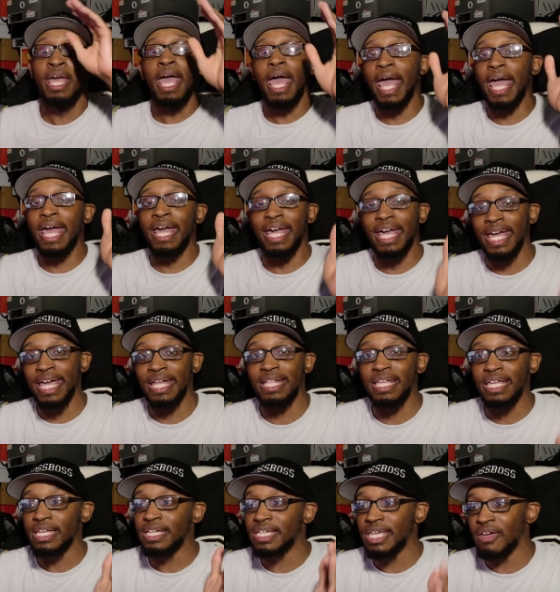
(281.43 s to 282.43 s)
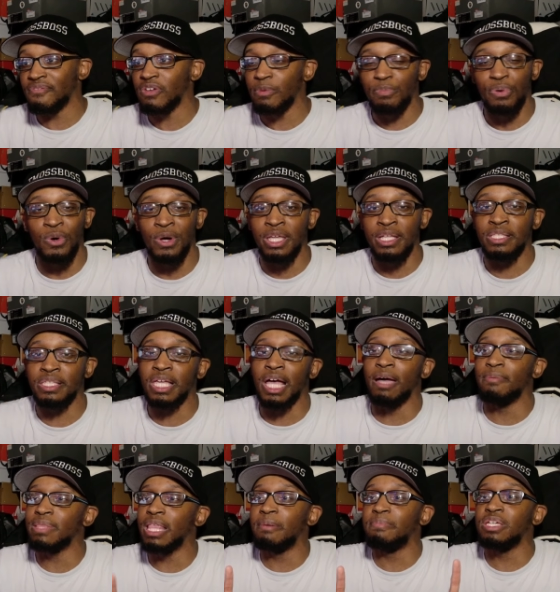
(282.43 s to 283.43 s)
at any given point in
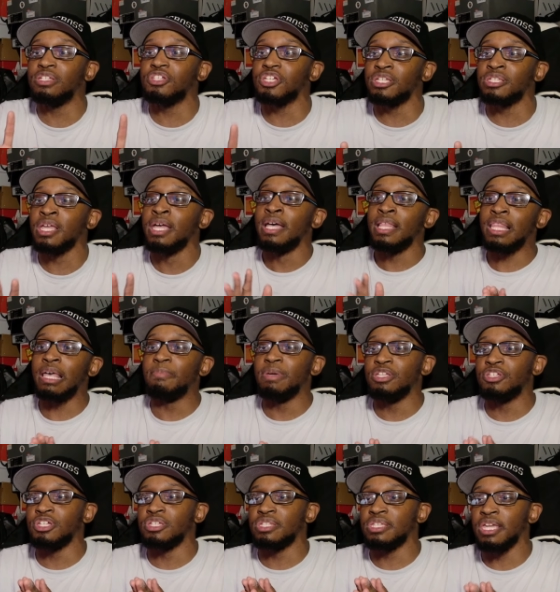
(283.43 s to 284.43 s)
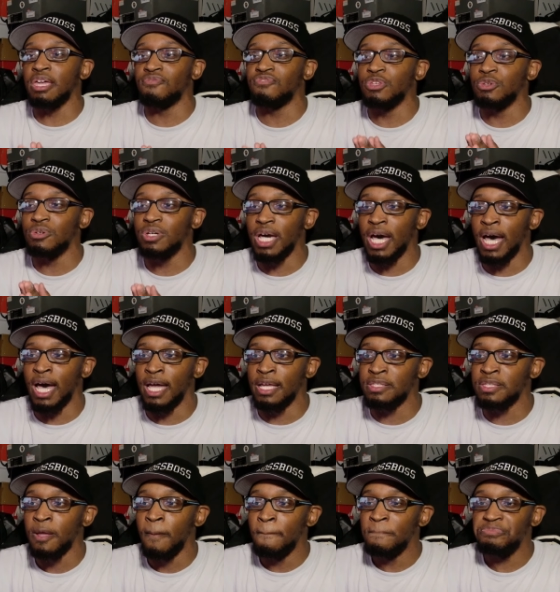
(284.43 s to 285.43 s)
time. Let me just give you
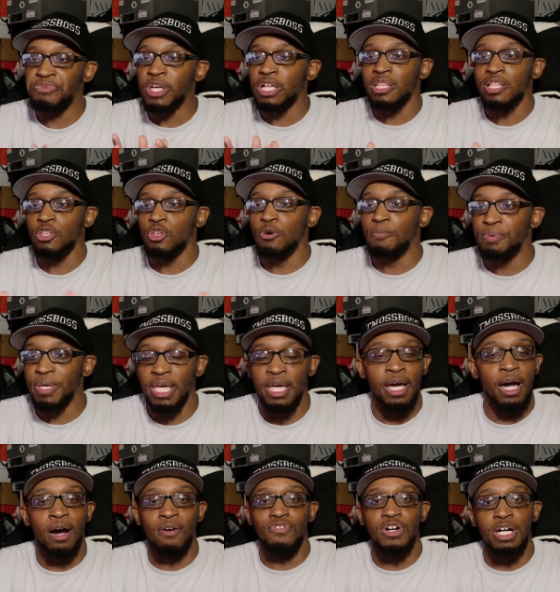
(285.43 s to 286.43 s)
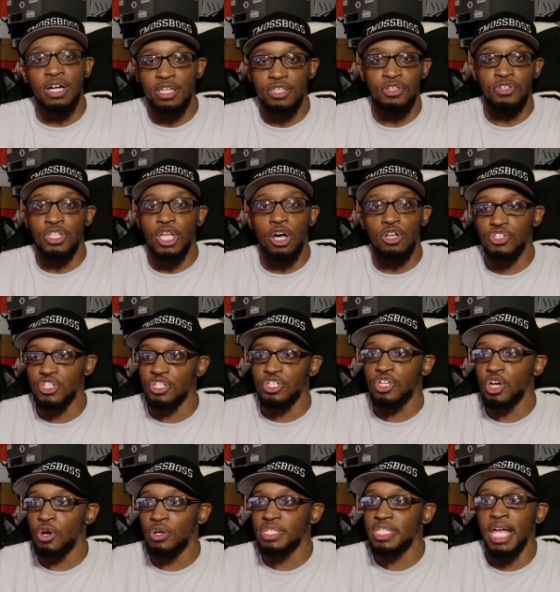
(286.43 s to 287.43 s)
guys a little bit of a, you know, just
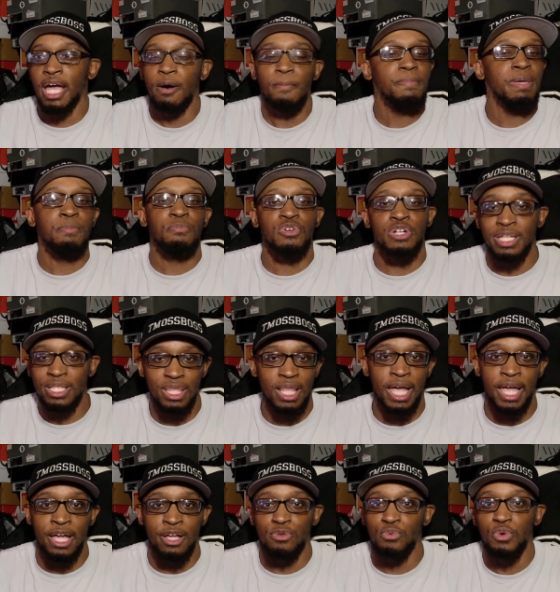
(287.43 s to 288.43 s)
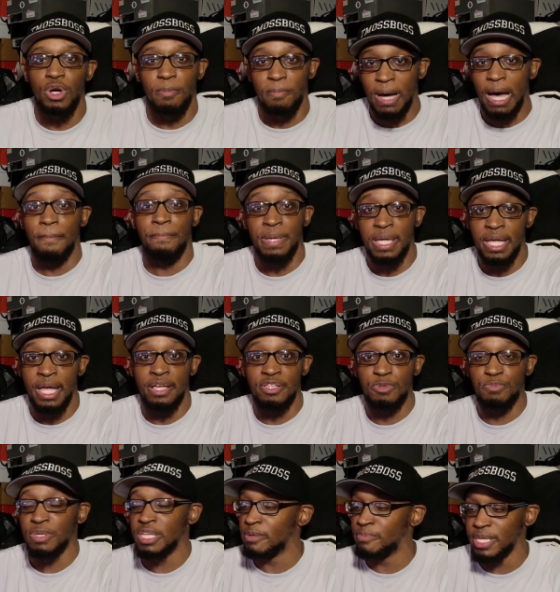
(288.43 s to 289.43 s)
going down memory lane with my
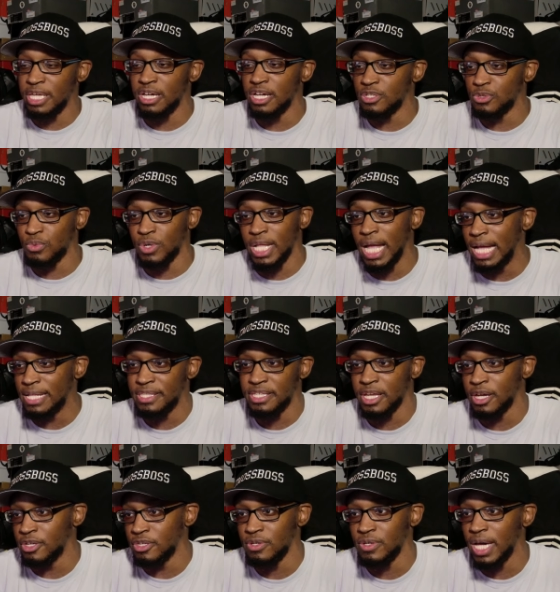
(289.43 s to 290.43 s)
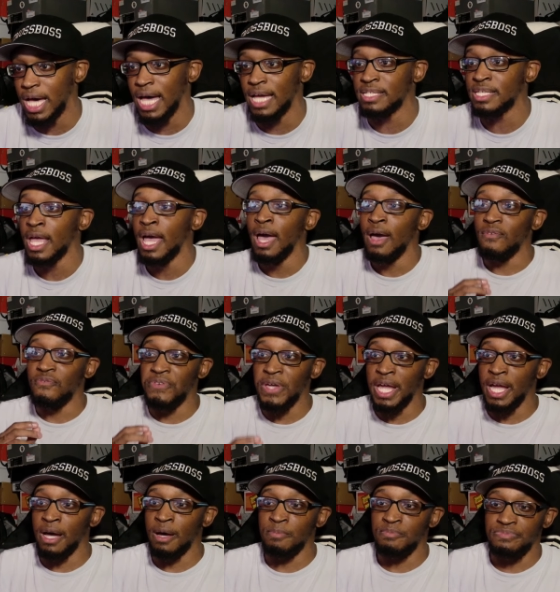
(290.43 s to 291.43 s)
PSP. Because when I tell you guys,
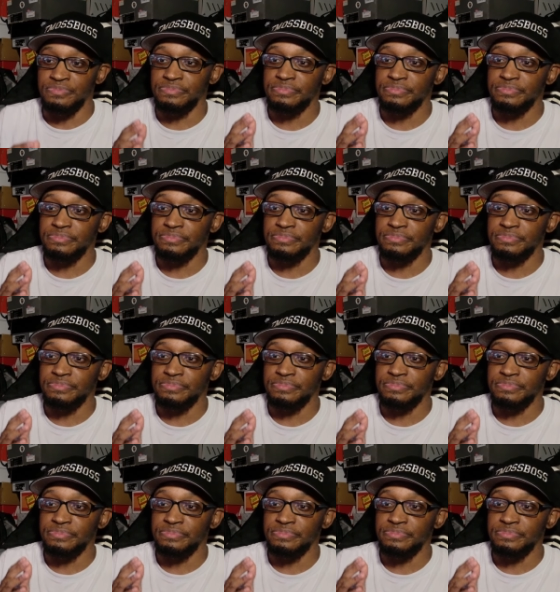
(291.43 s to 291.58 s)
fam,